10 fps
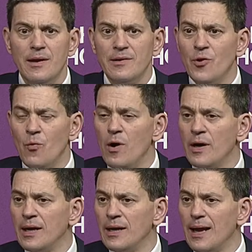it's not
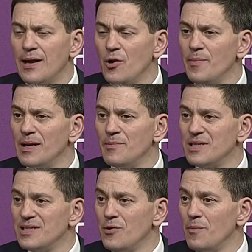working economically
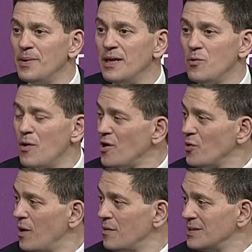because it's not been, quote
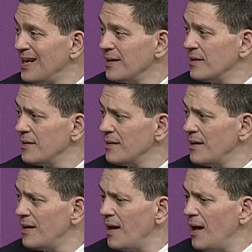unquote, done.
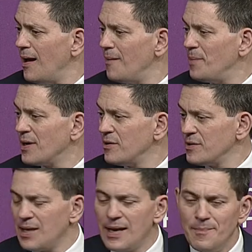Uh,
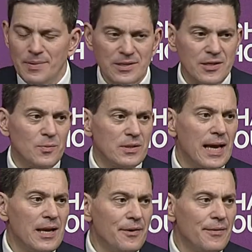because any business will
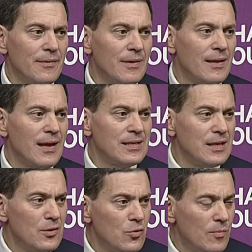tell you that there's
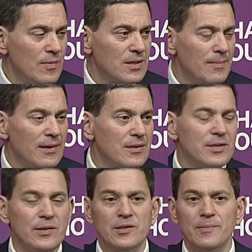an enormous amount
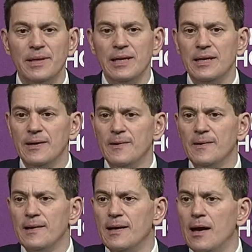still to be
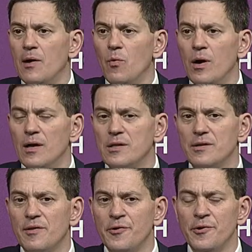uh,
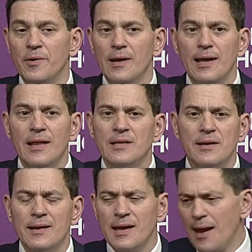worked through. There's
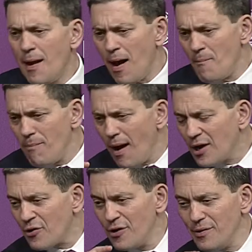a, a
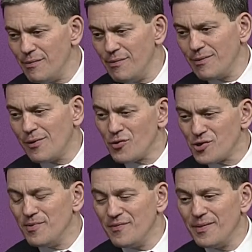
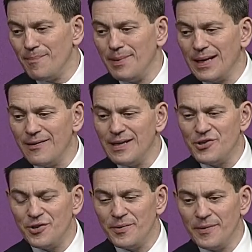microcosm of the bigger
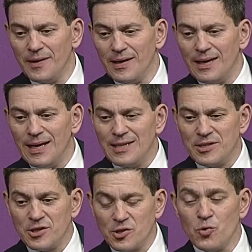issue
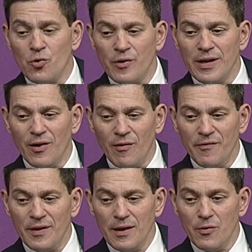is the story
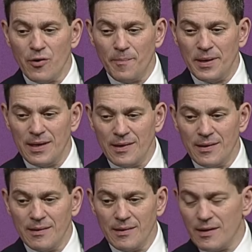of the
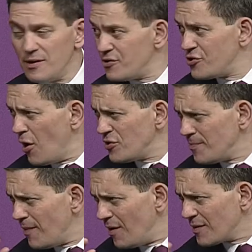European
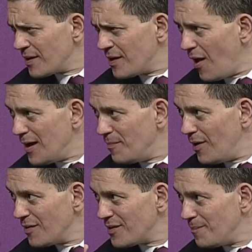charter mark, the kite
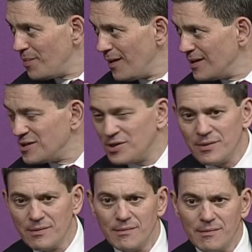mark mm. that hmm. applies
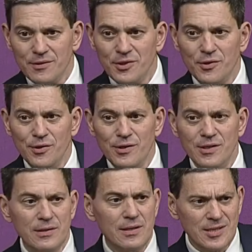to, to
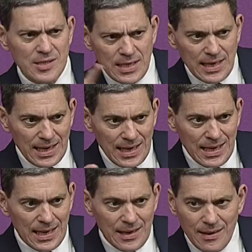goods, the
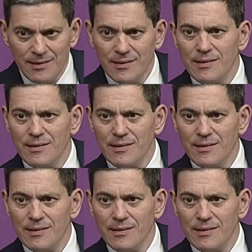CE